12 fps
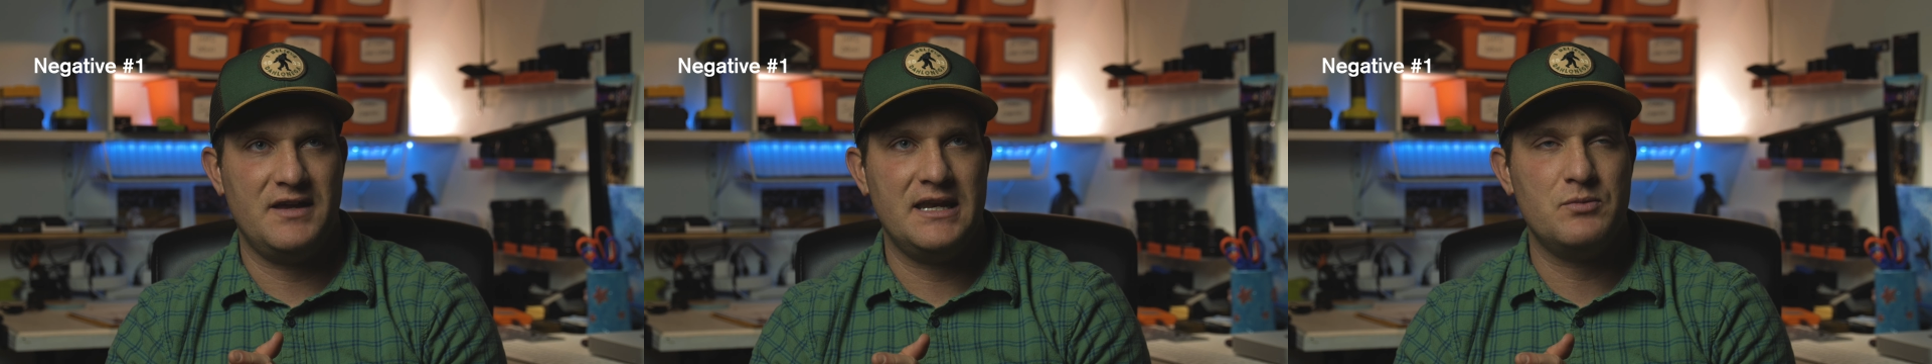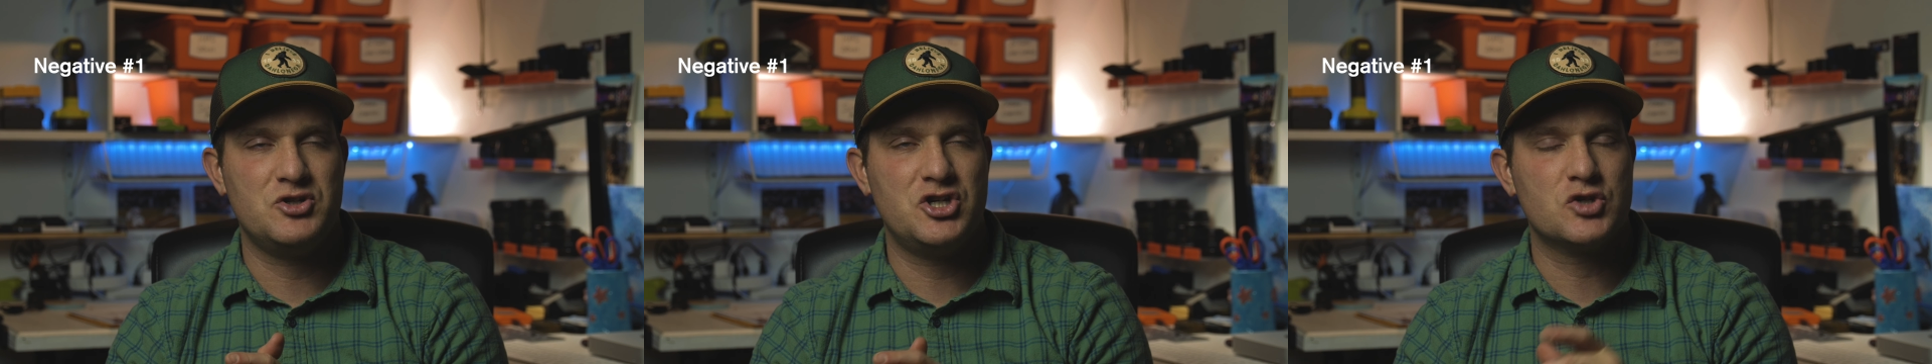and
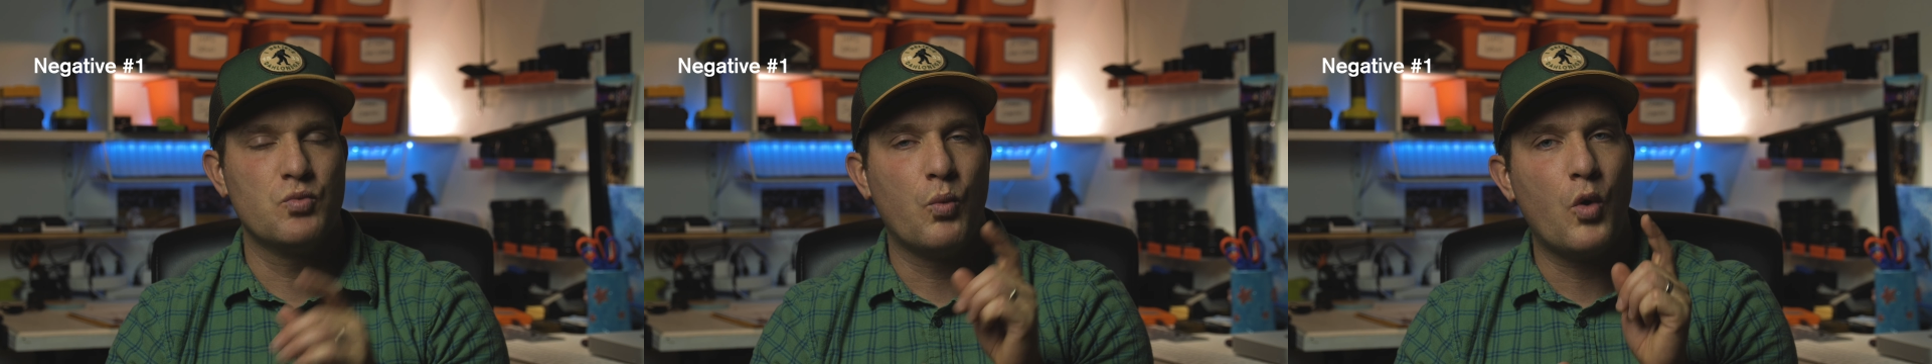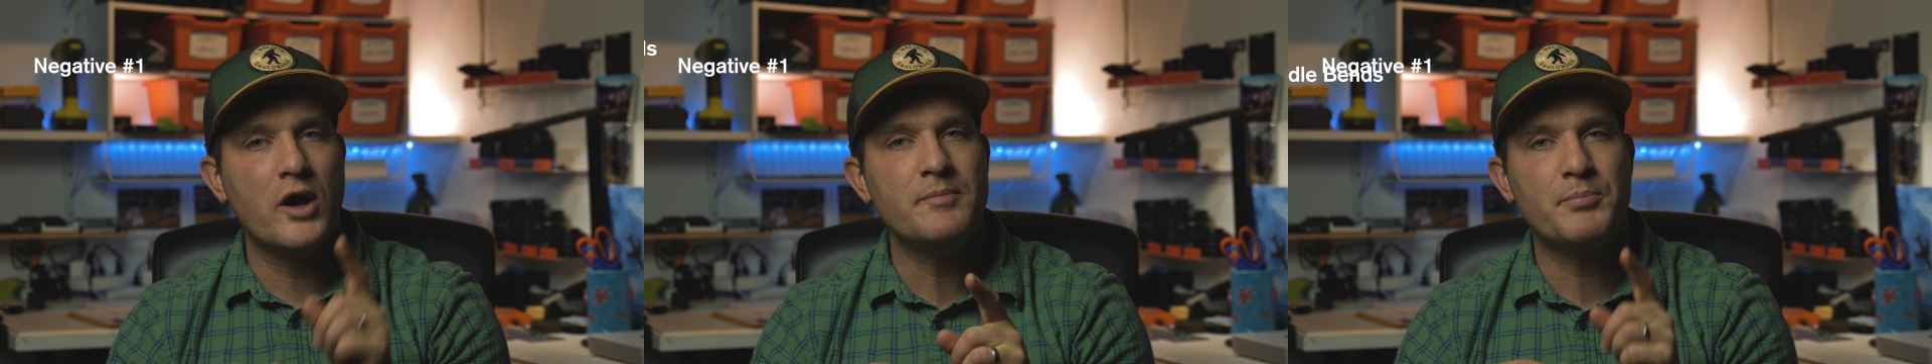it was just
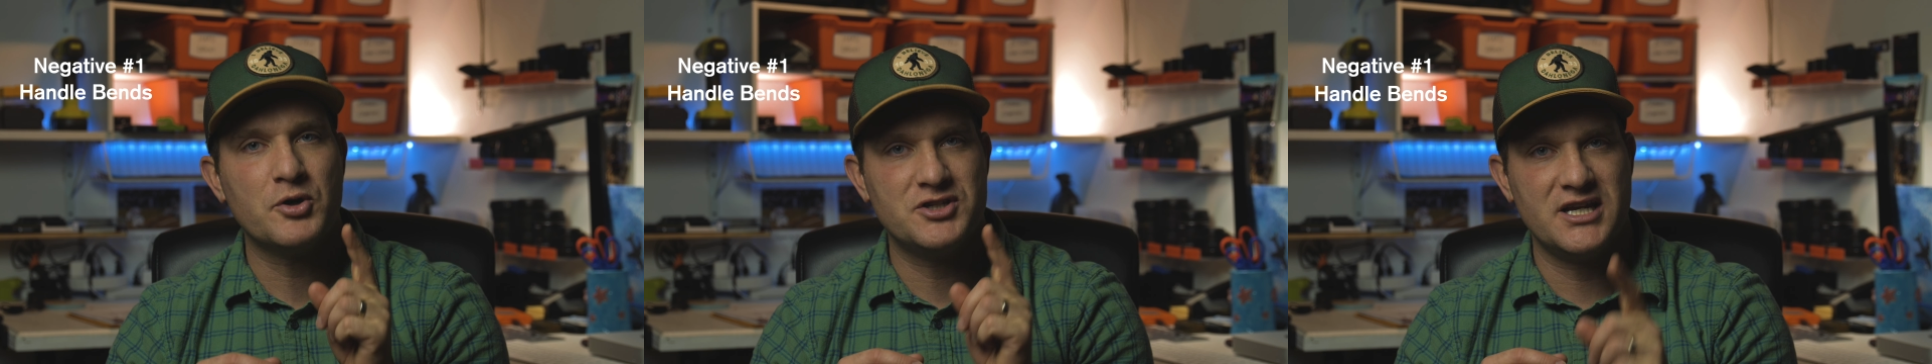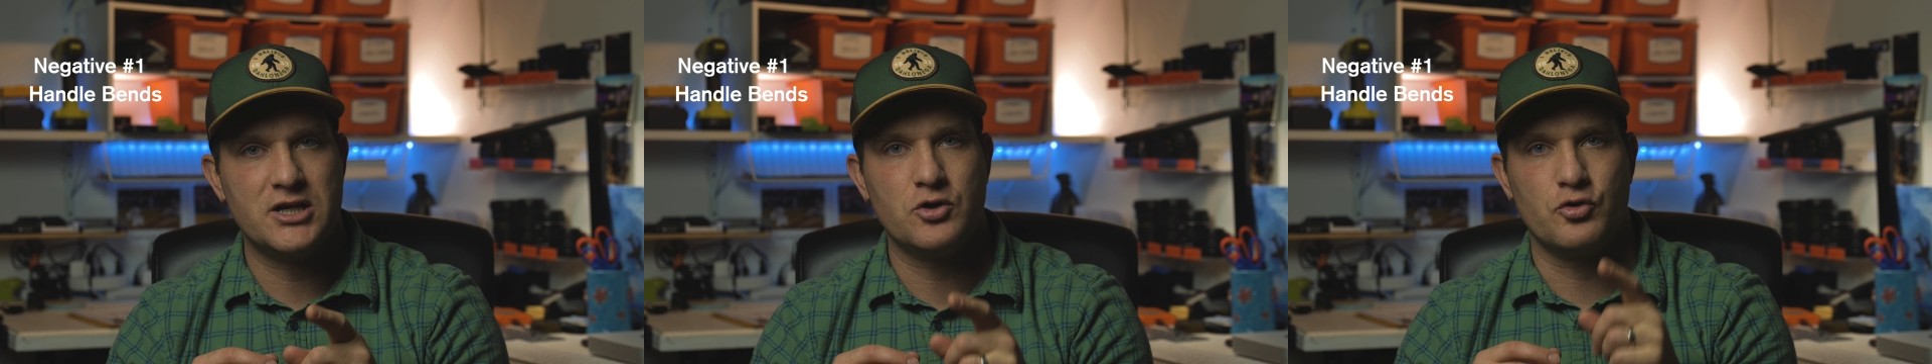one
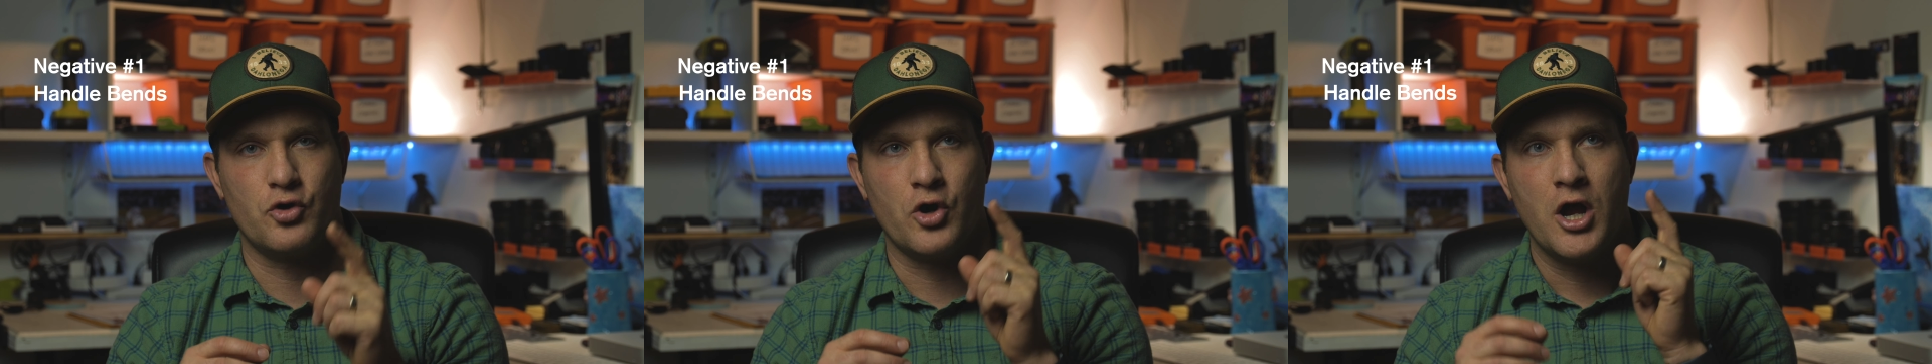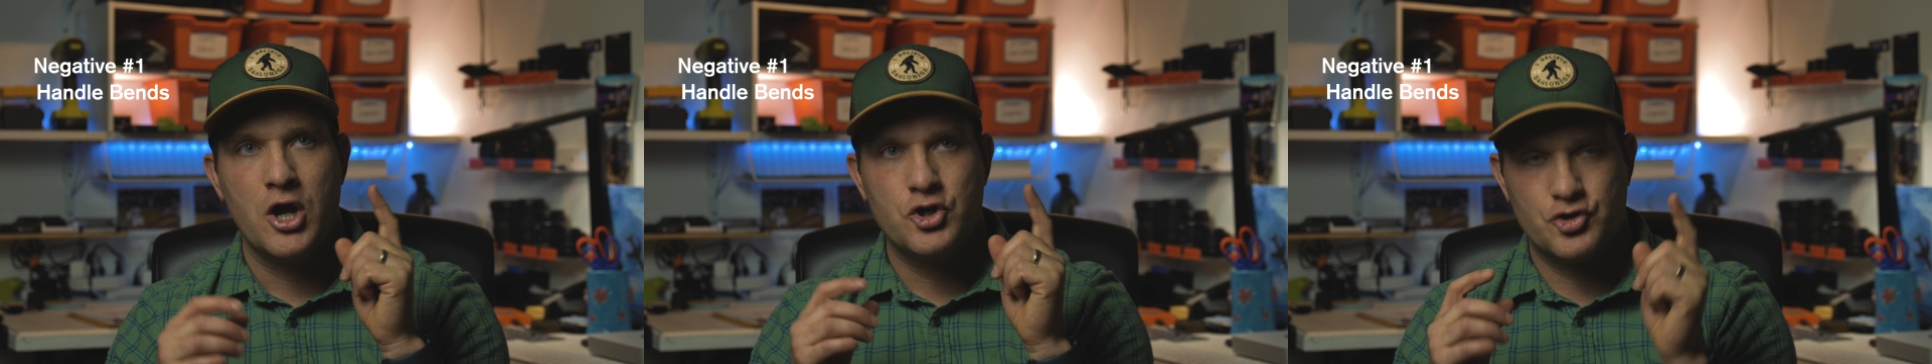particular
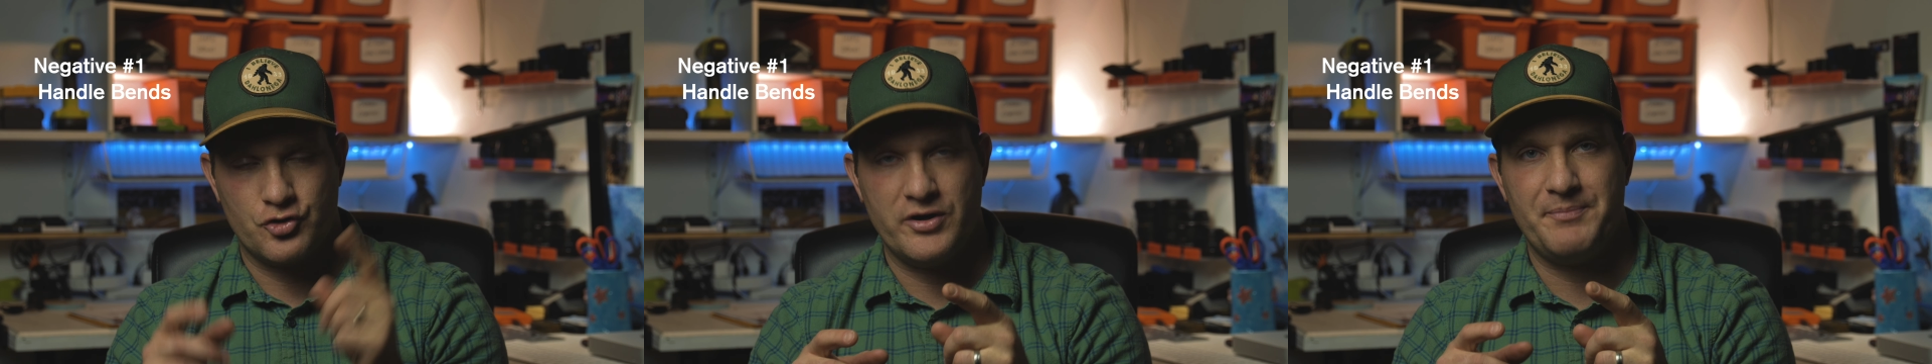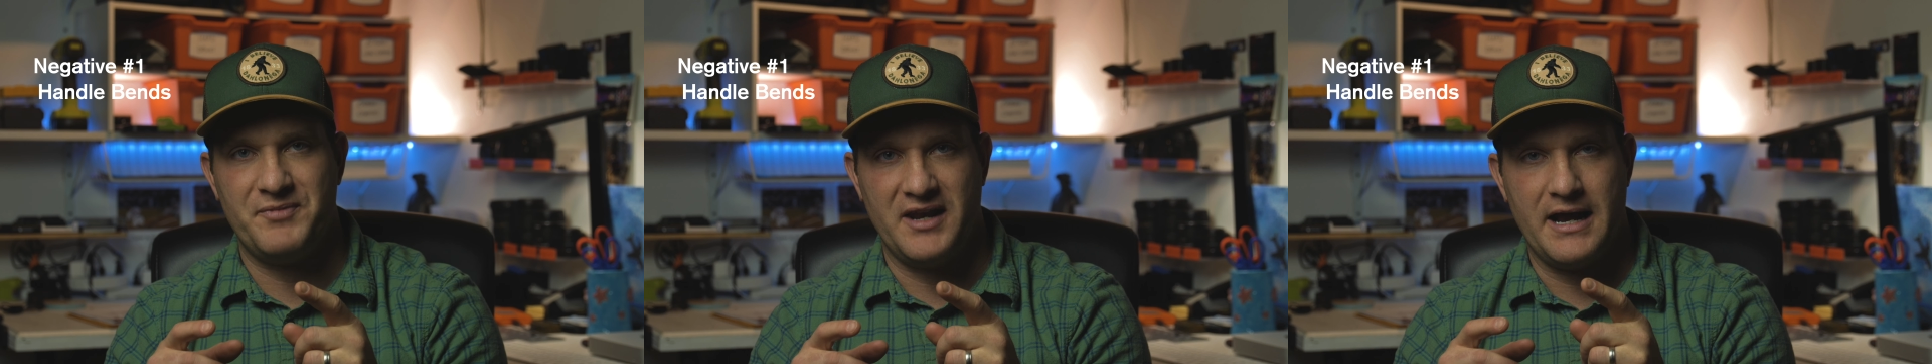
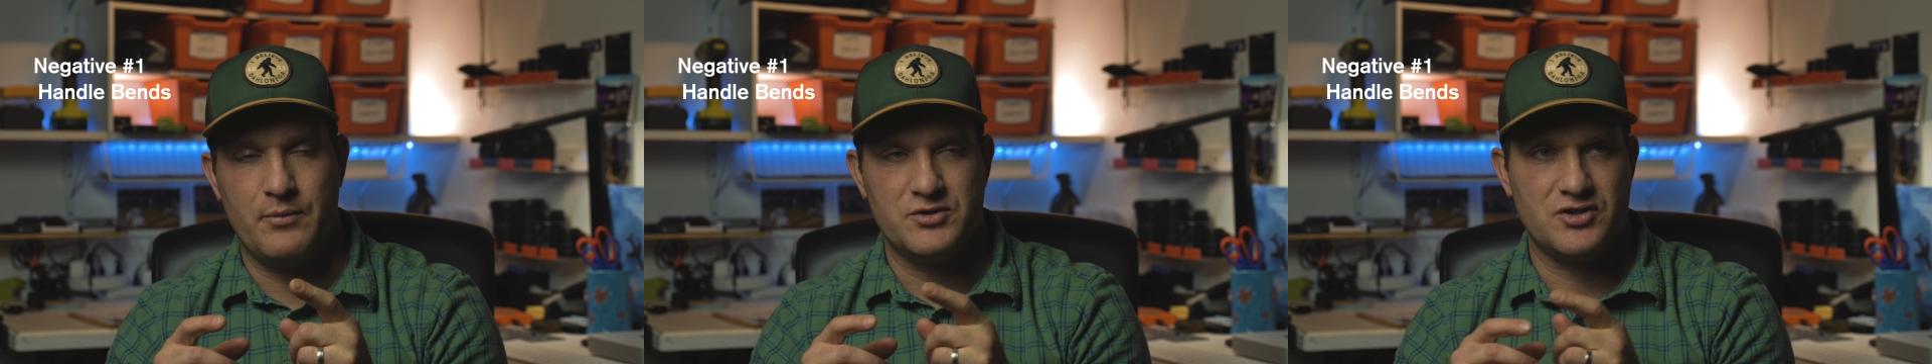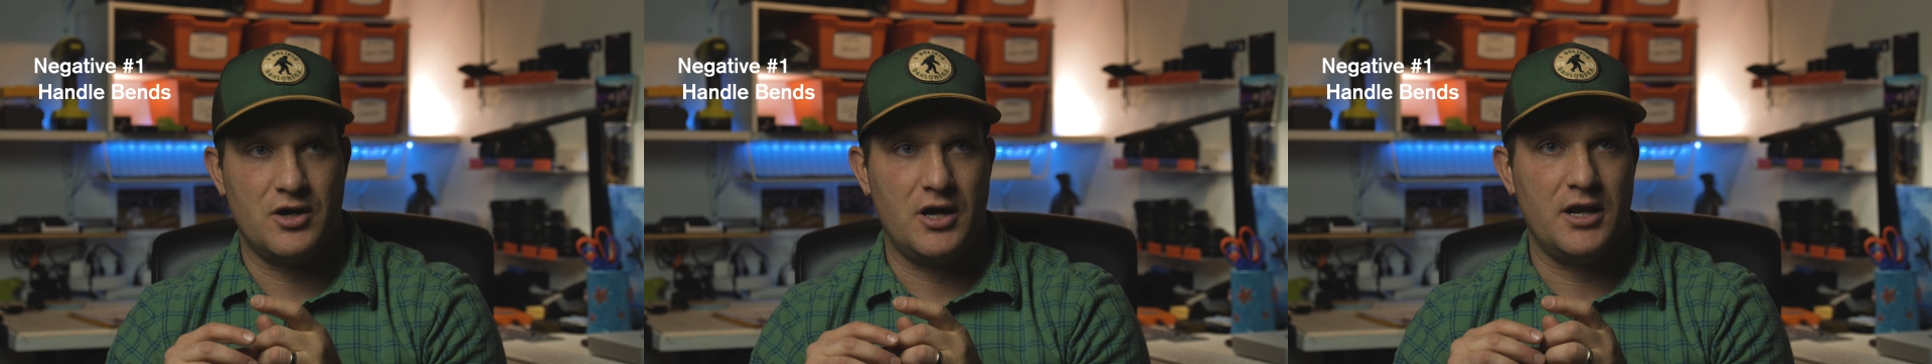trip that I
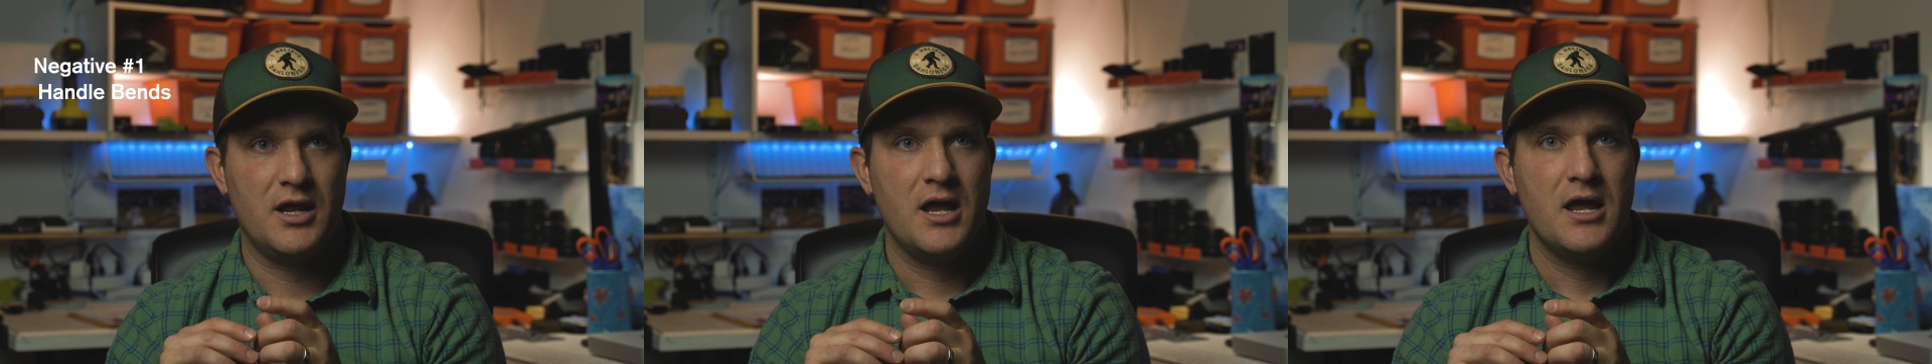was on.